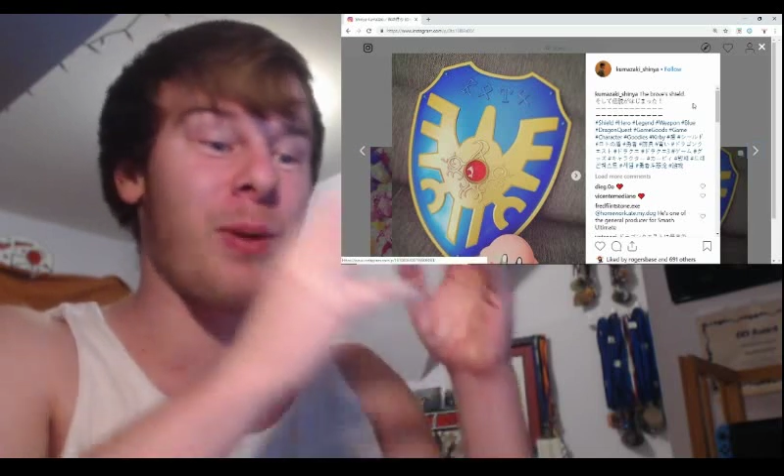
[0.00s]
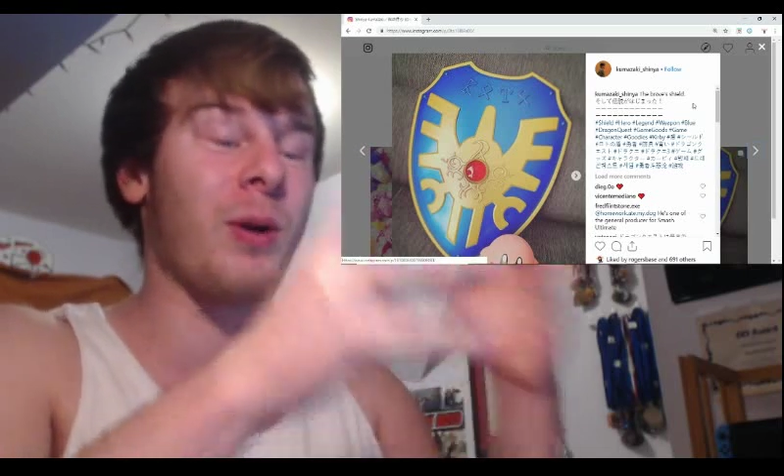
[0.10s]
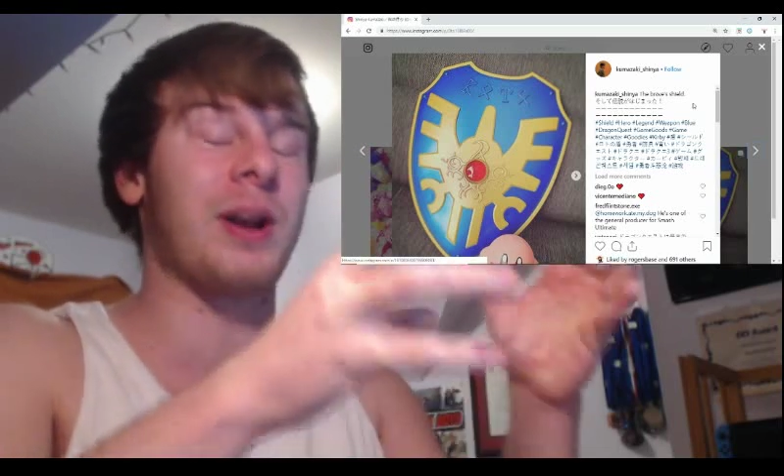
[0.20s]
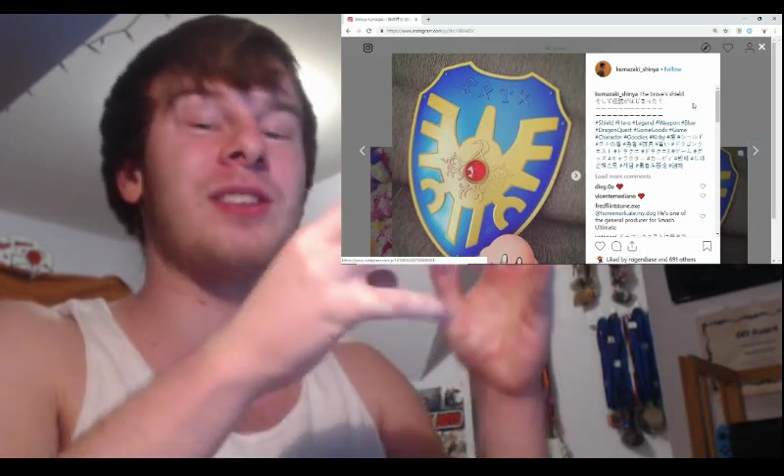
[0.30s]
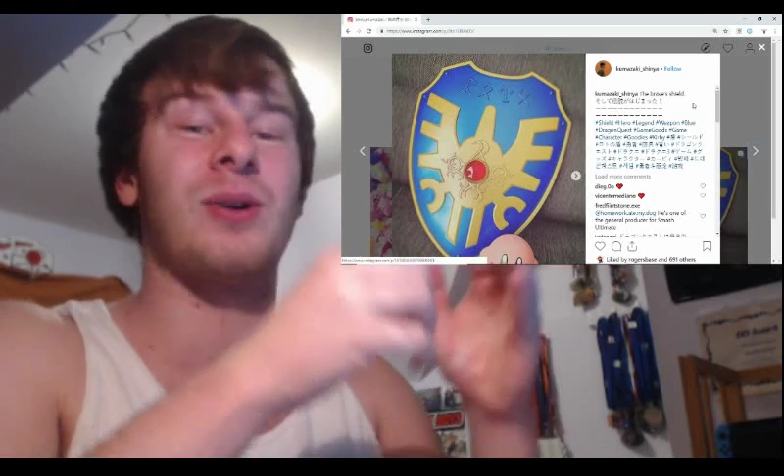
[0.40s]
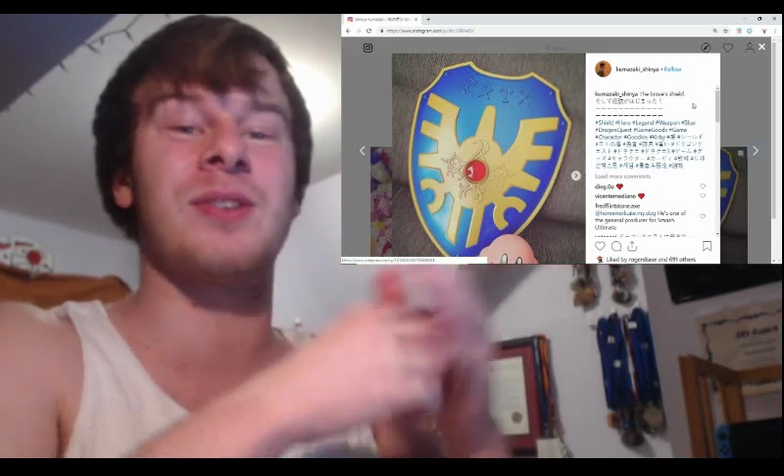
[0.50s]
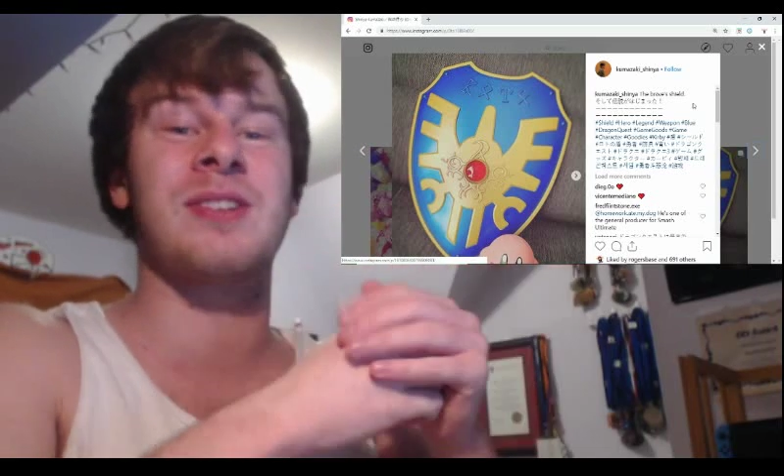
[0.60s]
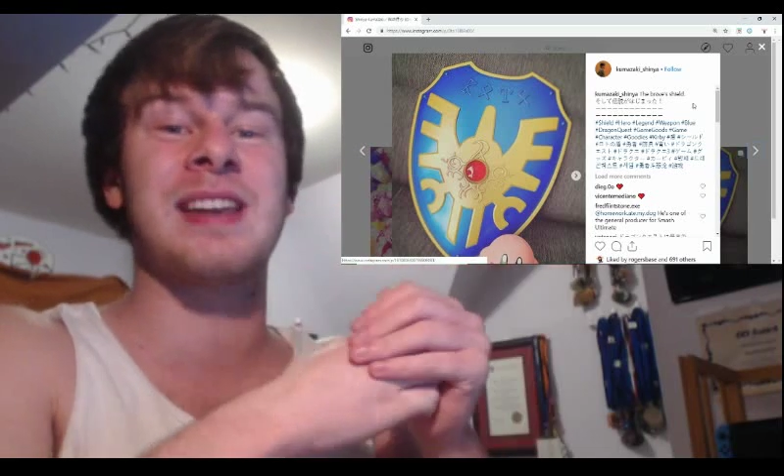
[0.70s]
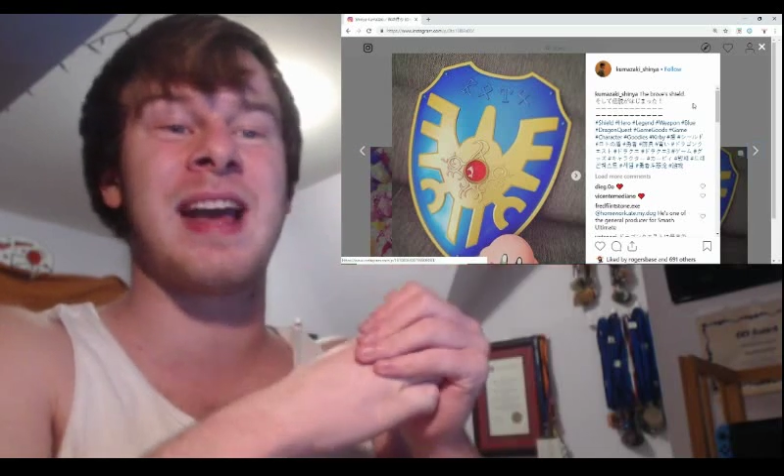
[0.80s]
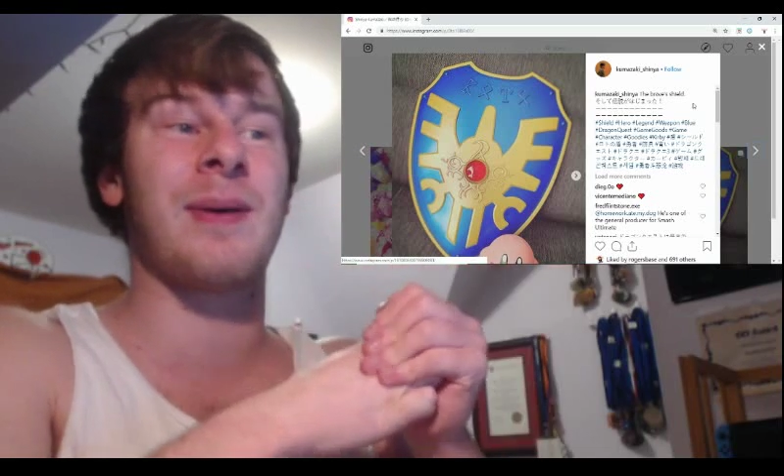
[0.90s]
pointing towards
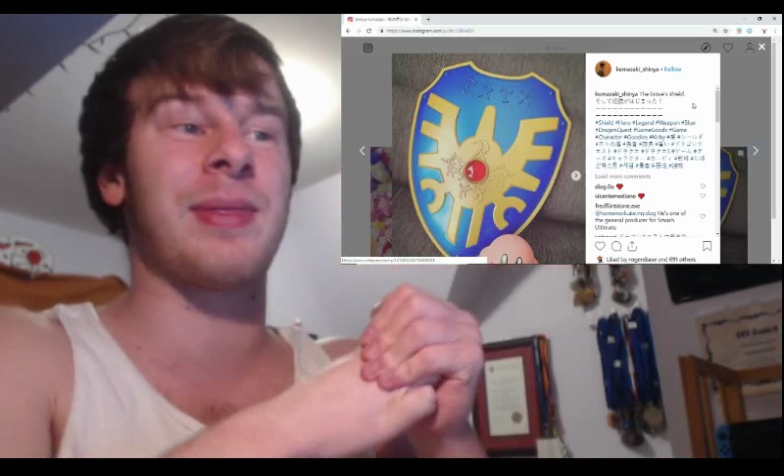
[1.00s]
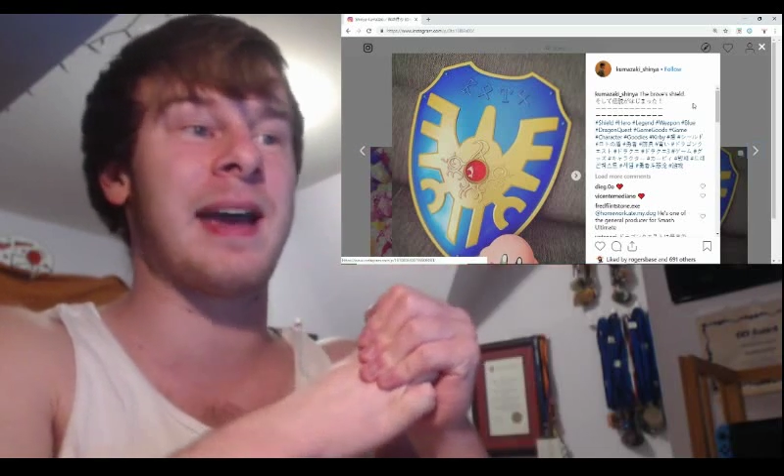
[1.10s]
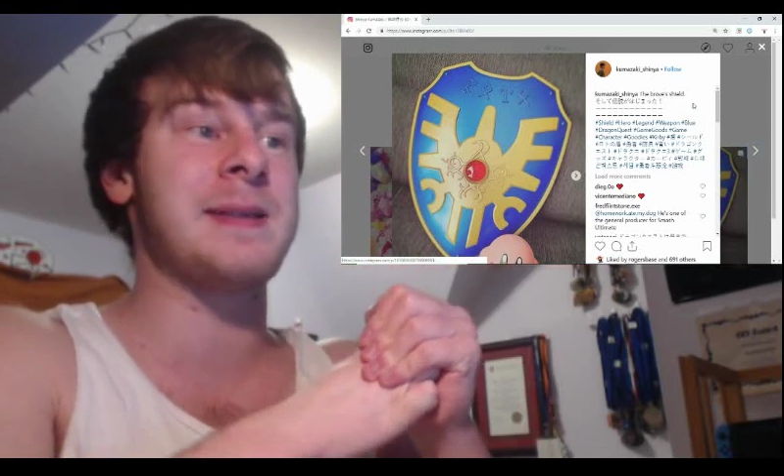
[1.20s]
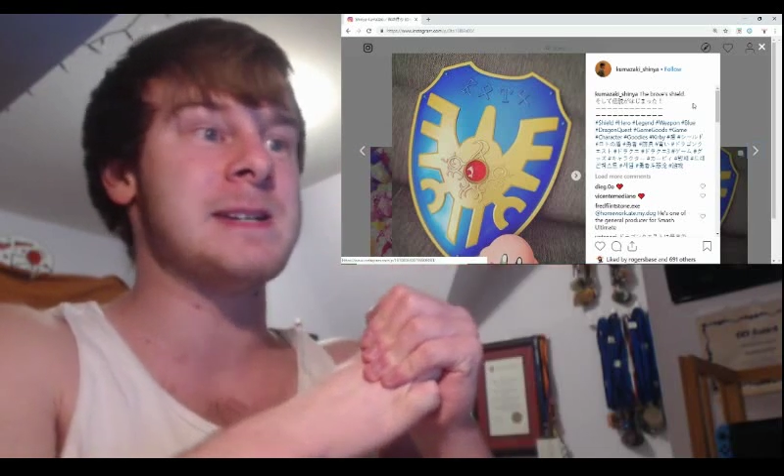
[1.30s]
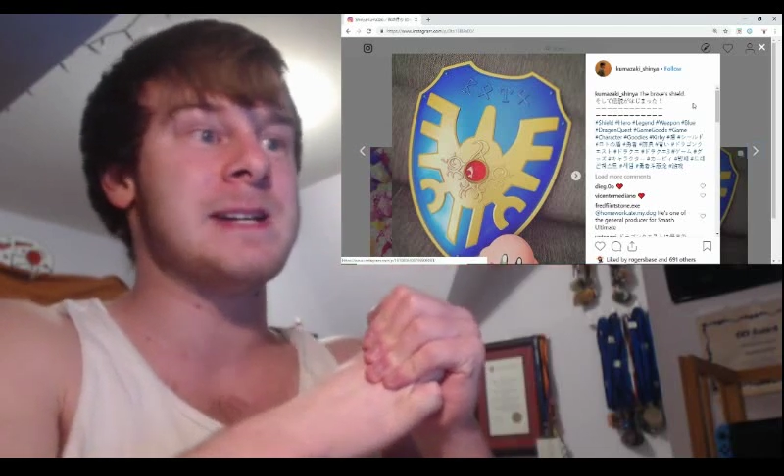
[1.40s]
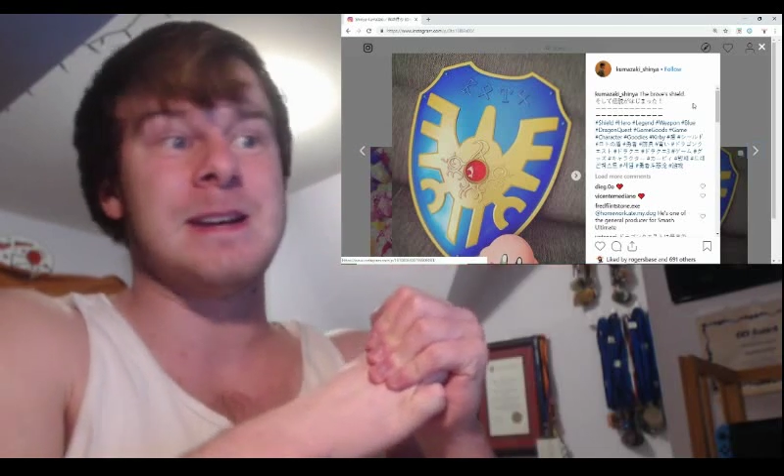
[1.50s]
it now that